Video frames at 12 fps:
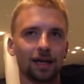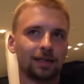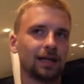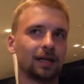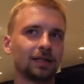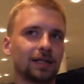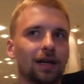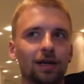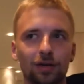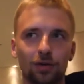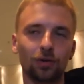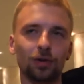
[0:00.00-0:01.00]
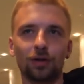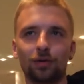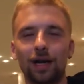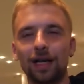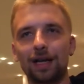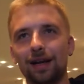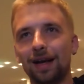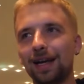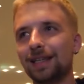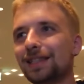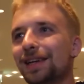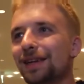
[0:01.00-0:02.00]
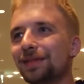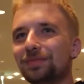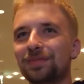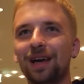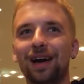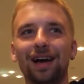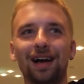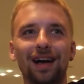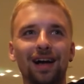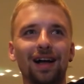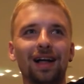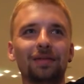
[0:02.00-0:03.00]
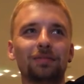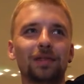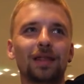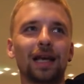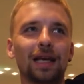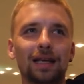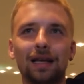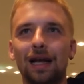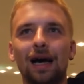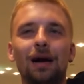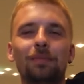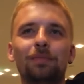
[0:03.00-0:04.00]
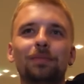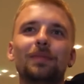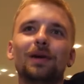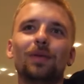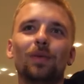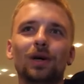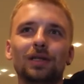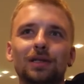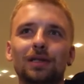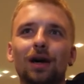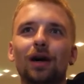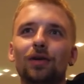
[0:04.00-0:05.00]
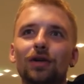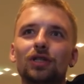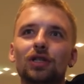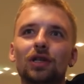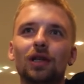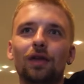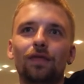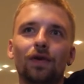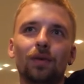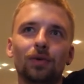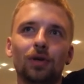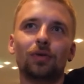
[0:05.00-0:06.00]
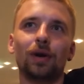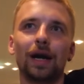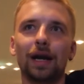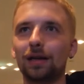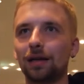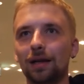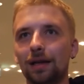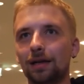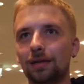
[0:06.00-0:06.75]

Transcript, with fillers: yeah, they're they're cool Ukrainian guys. Yeah. Uh, like GitHub was Magento, originally from Ukraine. Like